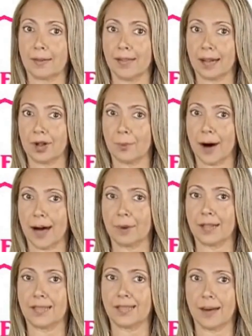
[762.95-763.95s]
then you may
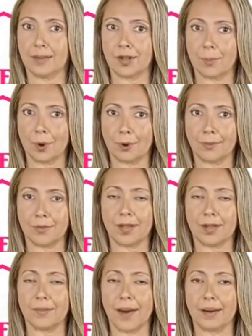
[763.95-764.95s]
be susceptible
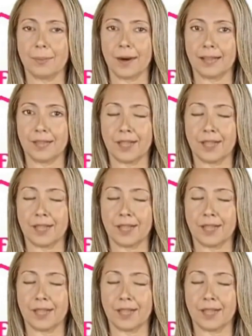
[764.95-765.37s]
to developing